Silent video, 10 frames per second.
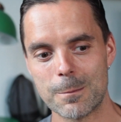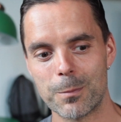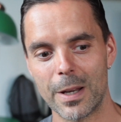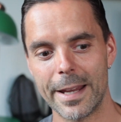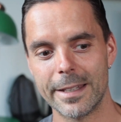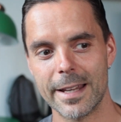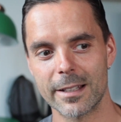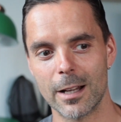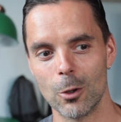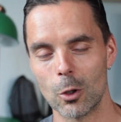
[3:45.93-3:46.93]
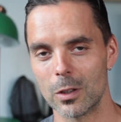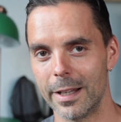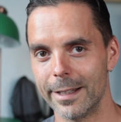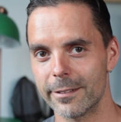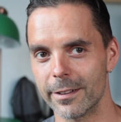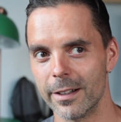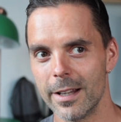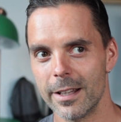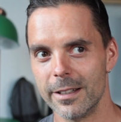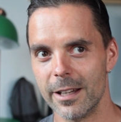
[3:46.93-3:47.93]
played that a lot later.
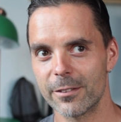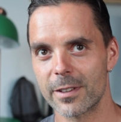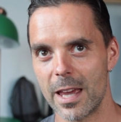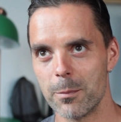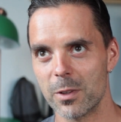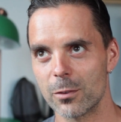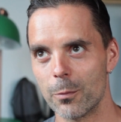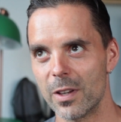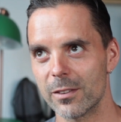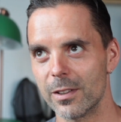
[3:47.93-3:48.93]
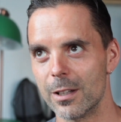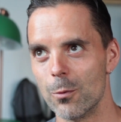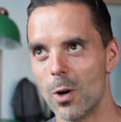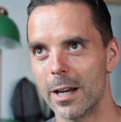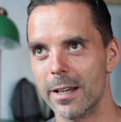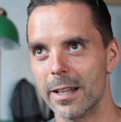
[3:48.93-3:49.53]
This game is obviously the one